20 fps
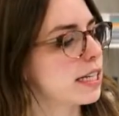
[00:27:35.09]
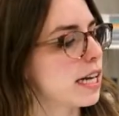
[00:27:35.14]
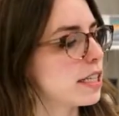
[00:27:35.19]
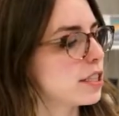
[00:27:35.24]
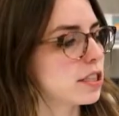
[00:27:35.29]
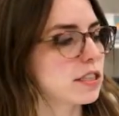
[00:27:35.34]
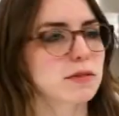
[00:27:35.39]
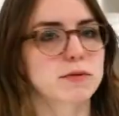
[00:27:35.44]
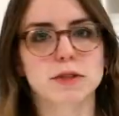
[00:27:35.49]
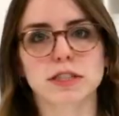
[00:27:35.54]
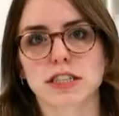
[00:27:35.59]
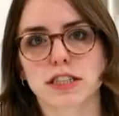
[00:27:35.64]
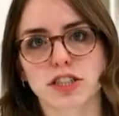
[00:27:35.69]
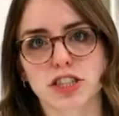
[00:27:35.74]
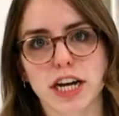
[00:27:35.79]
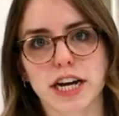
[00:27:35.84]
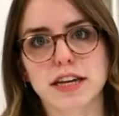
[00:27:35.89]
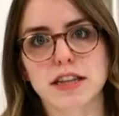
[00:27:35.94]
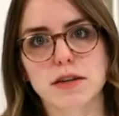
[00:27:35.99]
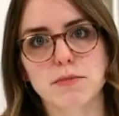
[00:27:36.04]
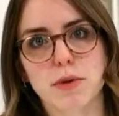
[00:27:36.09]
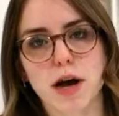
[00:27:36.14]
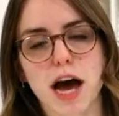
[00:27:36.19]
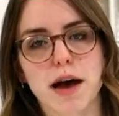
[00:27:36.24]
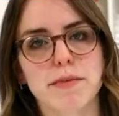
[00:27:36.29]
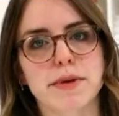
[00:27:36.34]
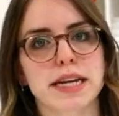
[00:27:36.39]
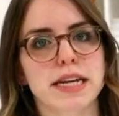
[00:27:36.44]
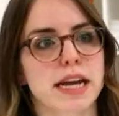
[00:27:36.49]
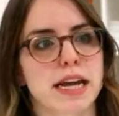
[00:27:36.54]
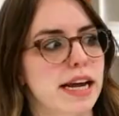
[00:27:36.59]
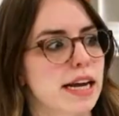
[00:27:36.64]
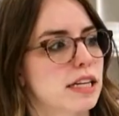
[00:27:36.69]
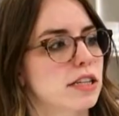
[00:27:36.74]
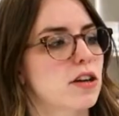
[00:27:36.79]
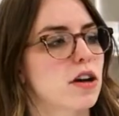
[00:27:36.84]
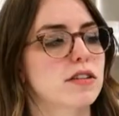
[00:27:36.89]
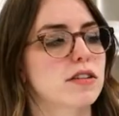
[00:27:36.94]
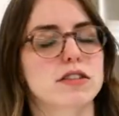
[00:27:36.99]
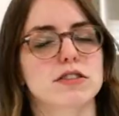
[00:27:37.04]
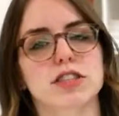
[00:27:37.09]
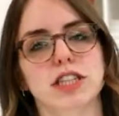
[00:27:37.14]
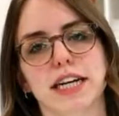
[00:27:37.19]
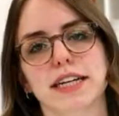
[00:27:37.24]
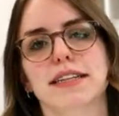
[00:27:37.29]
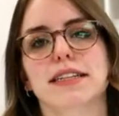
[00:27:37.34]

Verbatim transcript: I just wanted to check the bobbin and also check